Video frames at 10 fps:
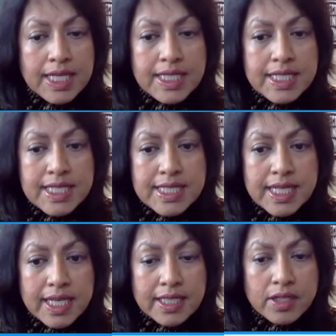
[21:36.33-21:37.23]

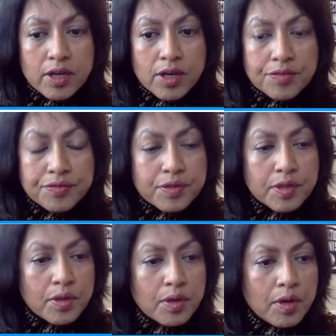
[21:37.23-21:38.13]
detail of
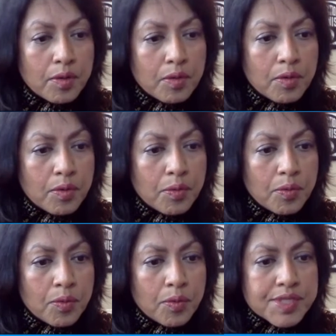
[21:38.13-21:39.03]

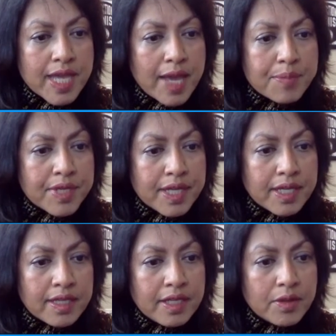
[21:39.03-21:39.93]
what's happening,
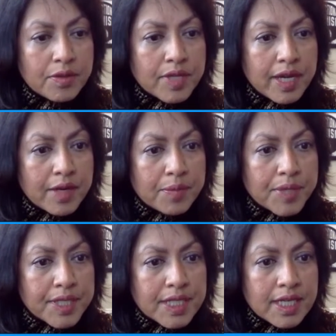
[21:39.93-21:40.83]
there,
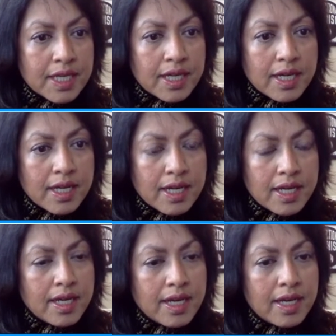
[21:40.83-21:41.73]
but
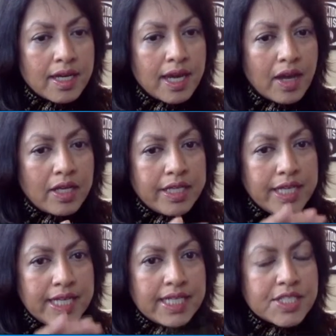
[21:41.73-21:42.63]

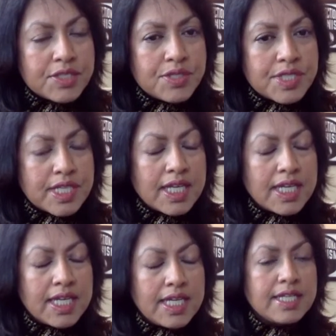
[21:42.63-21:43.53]
needless to
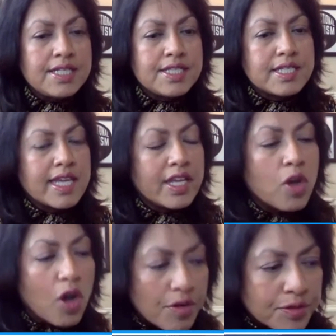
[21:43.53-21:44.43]
say, it is an
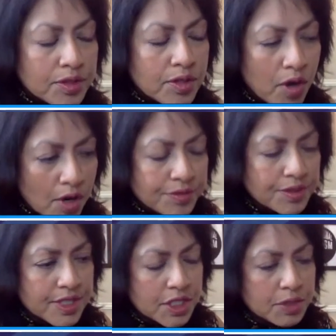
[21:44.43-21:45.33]
awful, awful
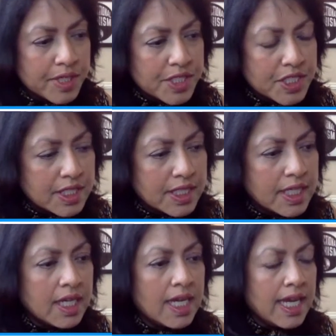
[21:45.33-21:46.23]
situation,
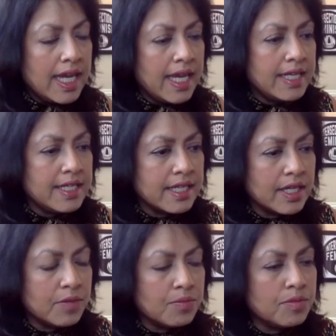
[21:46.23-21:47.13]

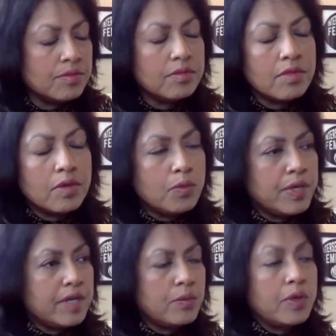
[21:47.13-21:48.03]
and
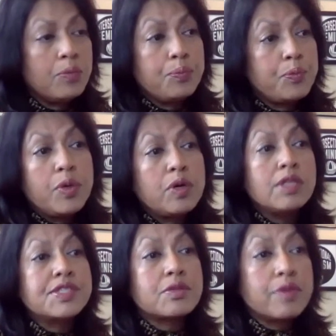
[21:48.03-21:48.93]
we're all
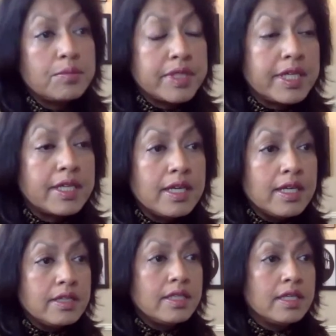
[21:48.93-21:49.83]
scrambling.
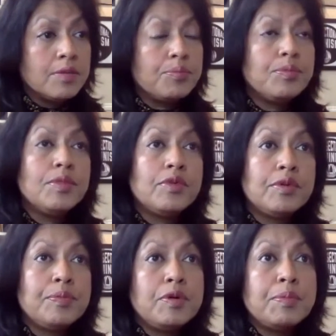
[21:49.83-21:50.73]
The
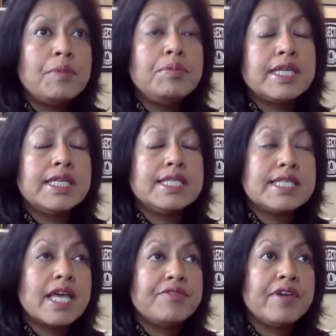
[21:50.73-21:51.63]
Republicans
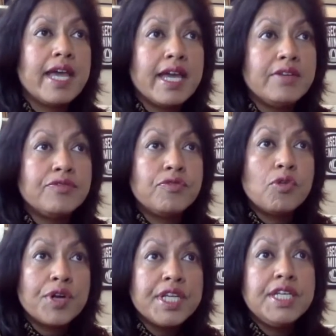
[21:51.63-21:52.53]
have had
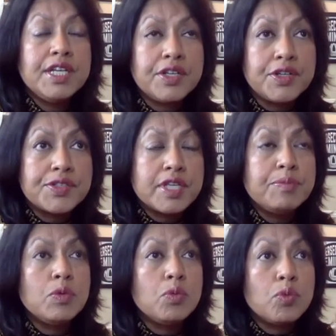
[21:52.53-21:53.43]
40 years. They've
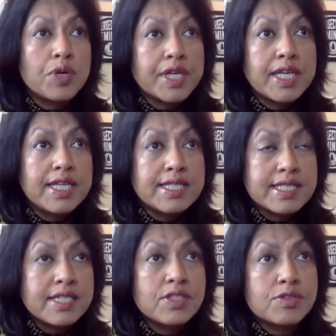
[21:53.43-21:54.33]
been working
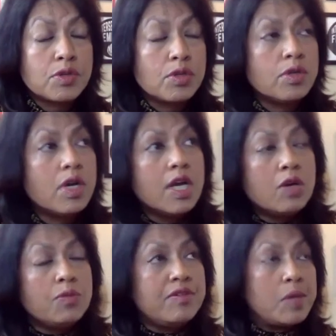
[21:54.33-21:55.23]
since Roe
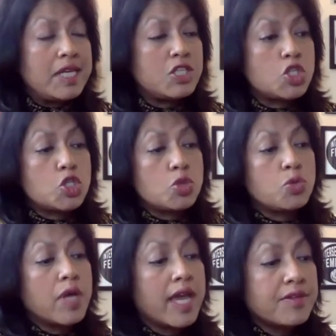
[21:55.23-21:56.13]
v. Wade to
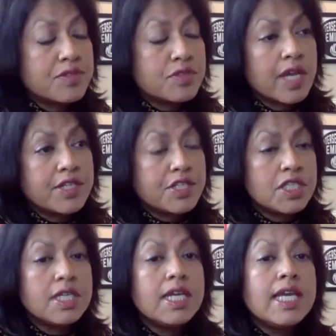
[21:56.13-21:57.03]
have
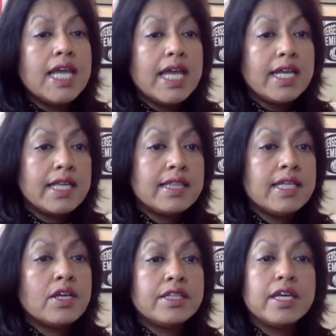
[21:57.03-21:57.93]
strategy, and I
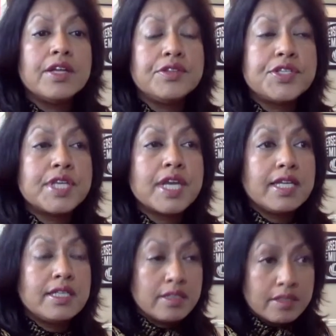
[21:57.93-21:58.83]
think the other side,
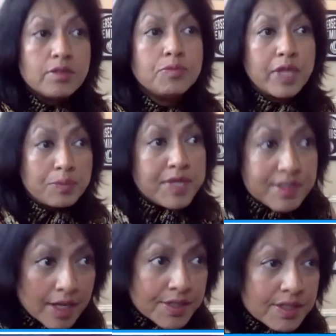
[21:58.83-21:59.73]
that means
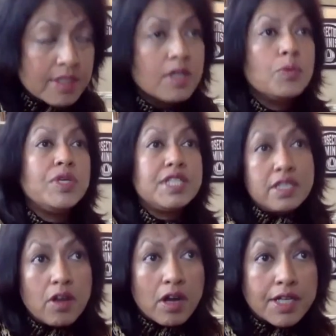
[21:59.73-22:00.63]
us, we did
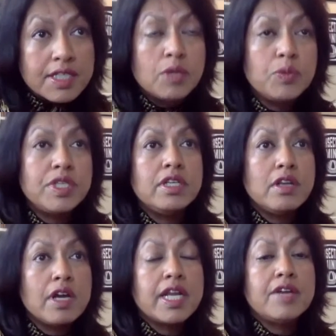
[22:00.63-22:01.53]
not. We did
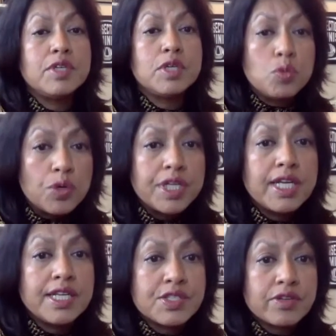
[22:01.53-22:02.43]
not have a
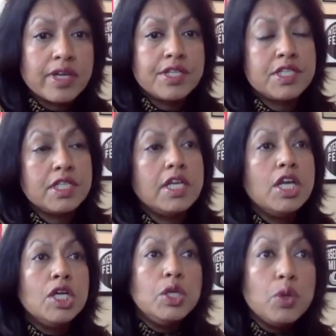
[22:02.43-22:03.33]
coordinated strategy,
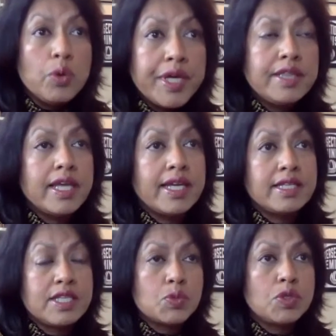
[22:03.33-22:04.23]
knowing that
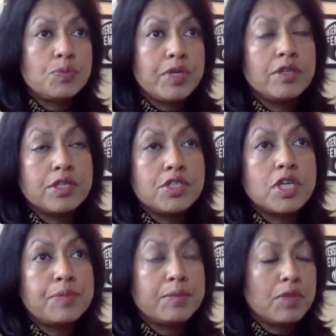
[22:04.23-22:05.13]
this would be on the
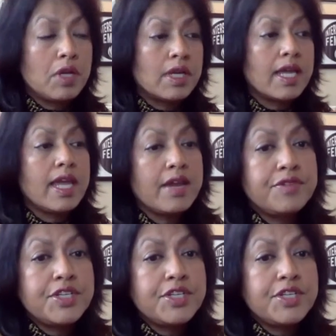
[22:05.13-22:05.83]
chopping block every